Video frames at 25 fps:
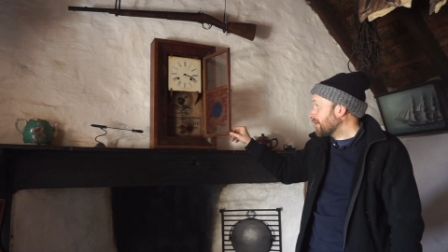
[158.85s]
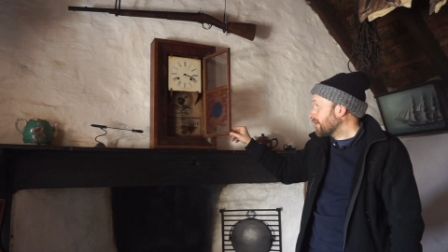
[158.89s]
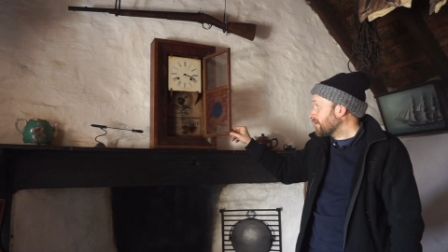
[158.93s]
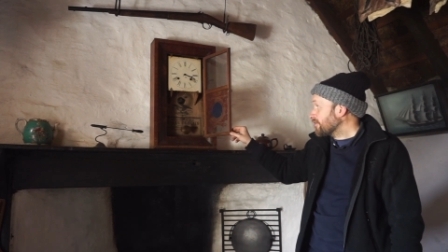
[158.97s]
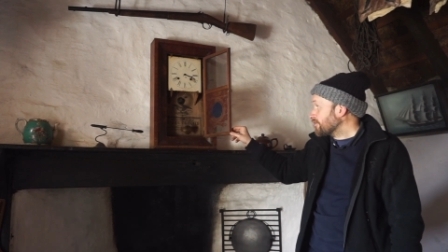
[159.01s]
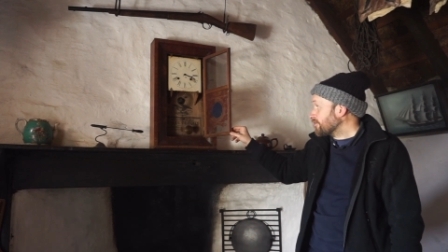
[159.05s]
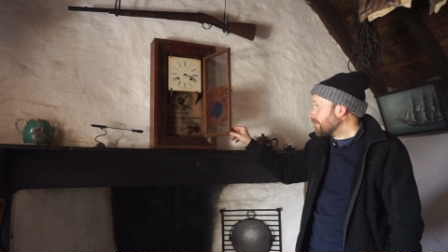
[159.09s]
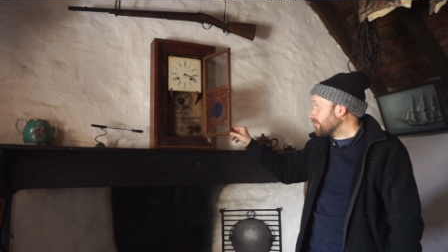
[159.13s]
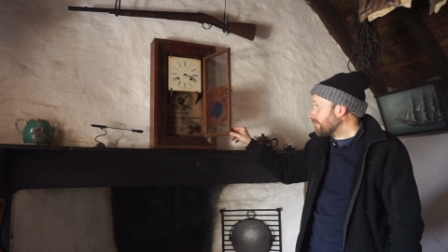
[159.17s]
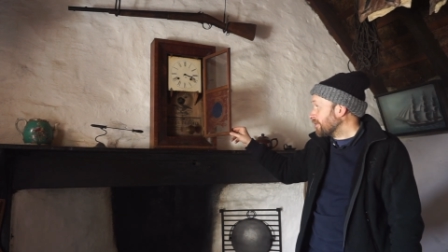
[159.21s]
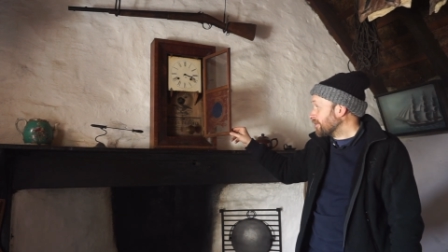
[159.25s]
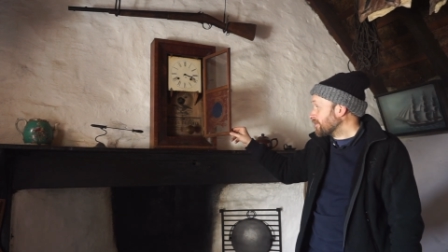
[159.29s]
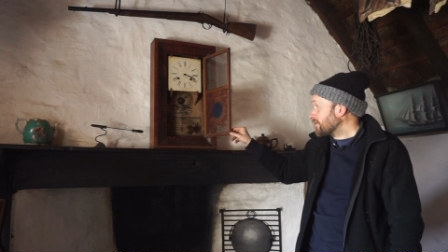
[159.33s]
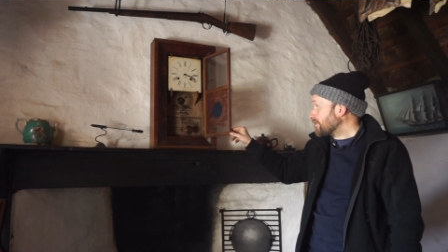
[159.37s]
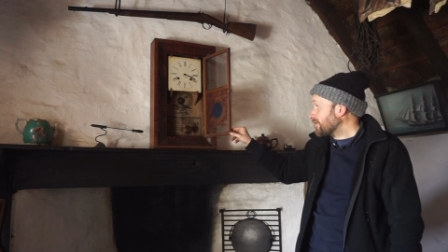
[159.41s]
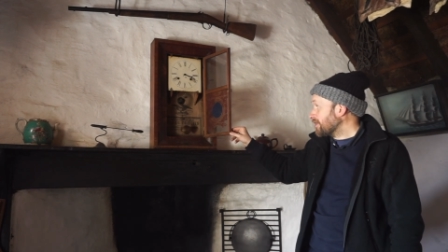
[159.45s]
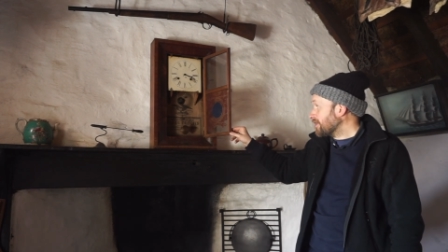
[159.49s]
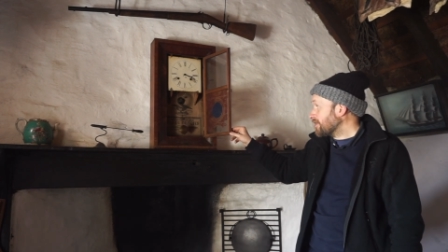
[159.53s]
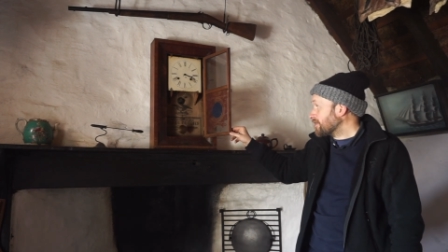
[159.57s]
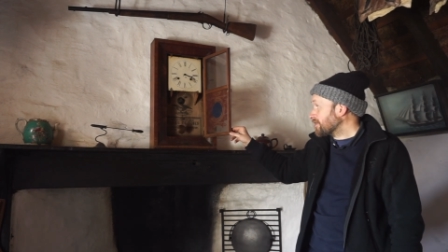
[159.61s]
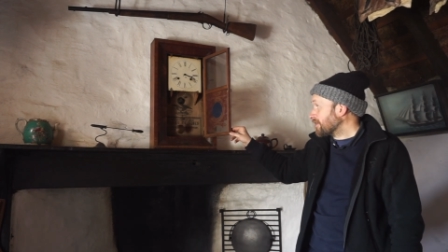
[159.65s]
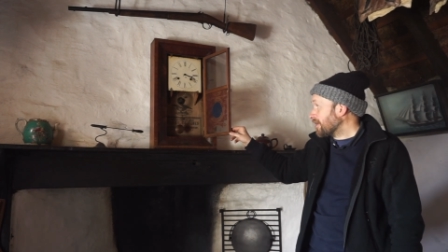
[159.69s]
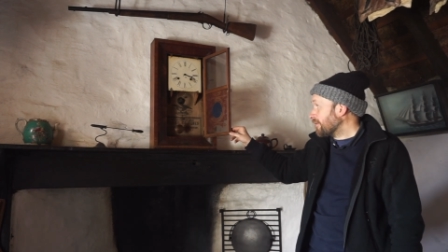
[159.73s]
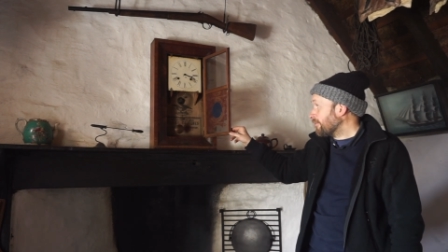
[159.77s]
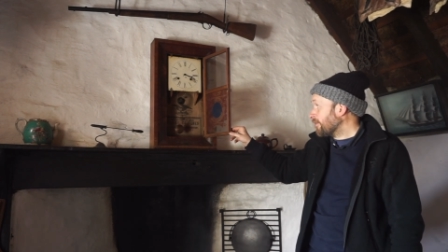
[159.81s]
So once
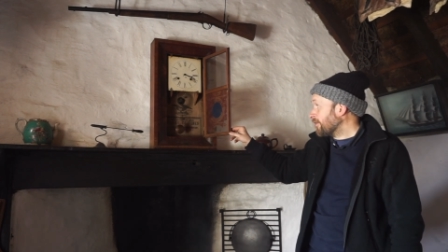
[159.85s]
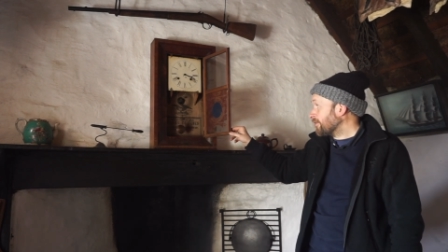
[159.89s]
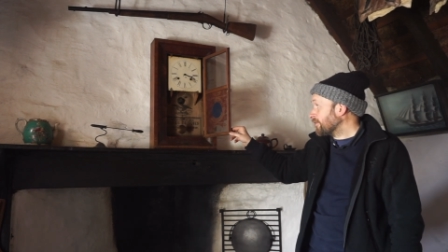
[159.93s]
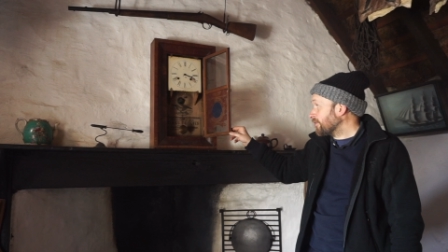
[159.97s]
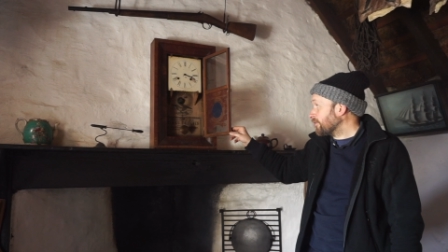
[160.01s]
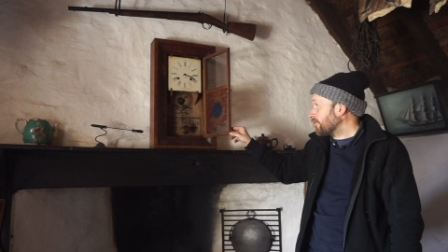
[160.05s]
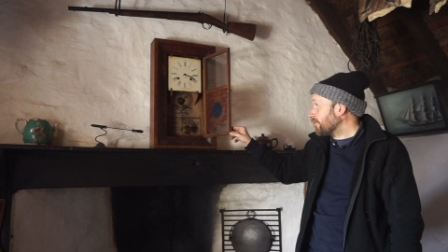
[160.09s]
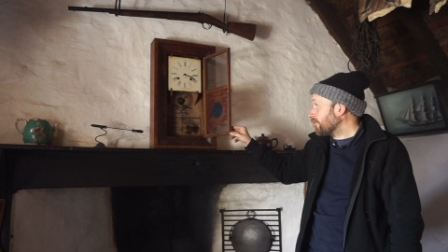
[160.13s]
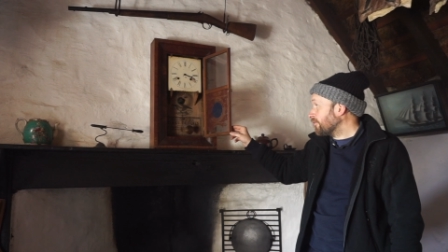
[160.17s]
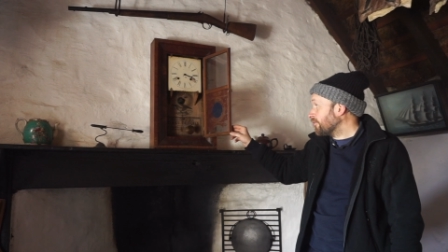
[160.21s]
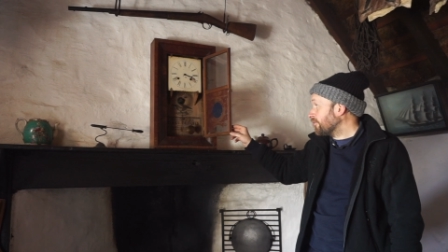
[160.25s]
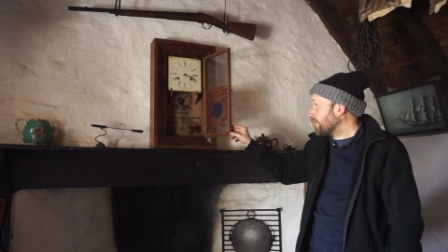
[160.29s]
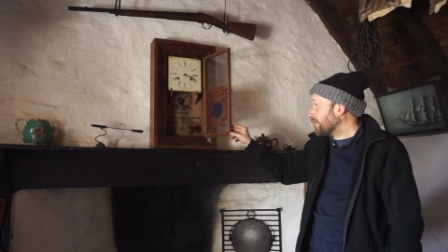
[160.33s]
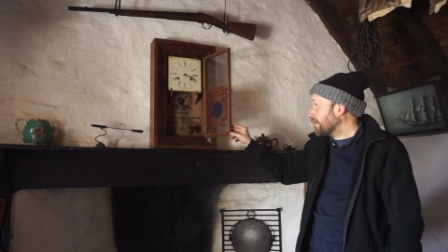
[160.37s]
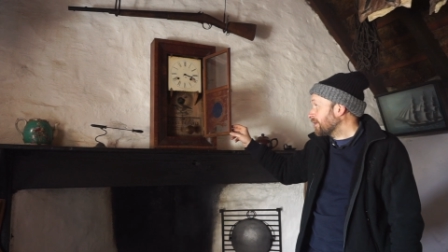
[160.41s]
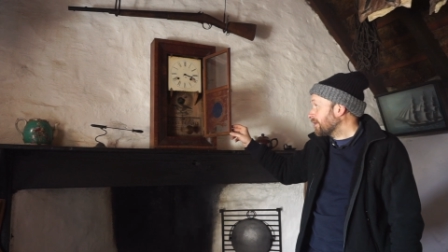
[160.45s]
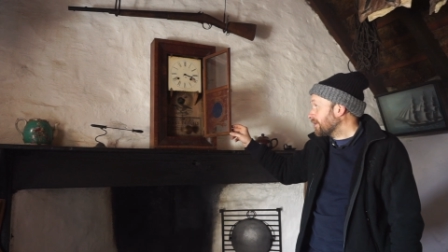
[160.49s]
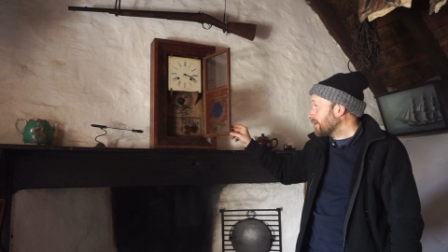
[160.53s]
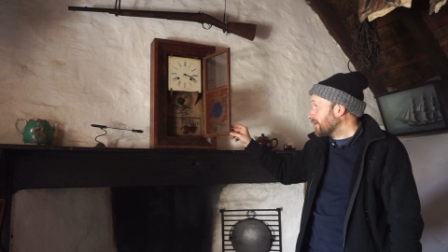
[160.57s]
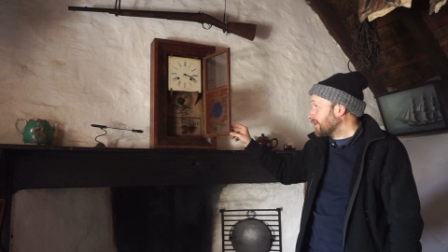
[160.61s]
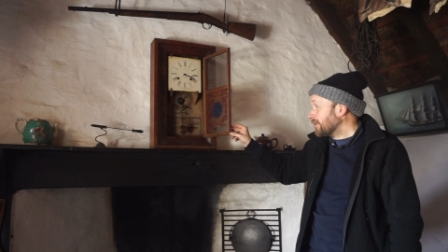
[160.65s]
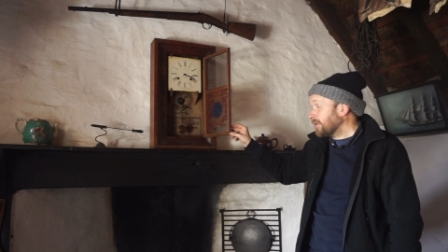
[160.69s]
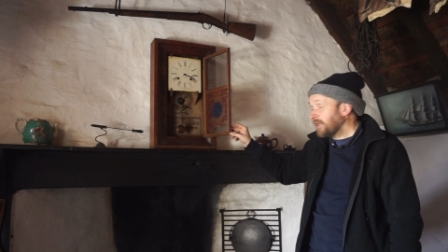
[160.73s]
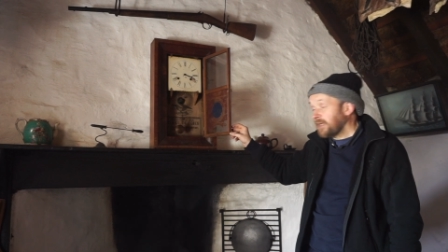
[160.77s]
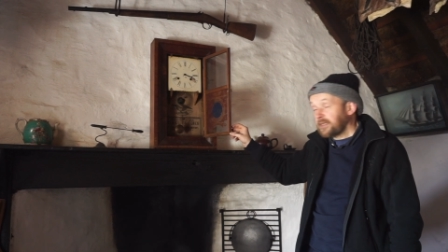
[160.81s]
these came on the go in the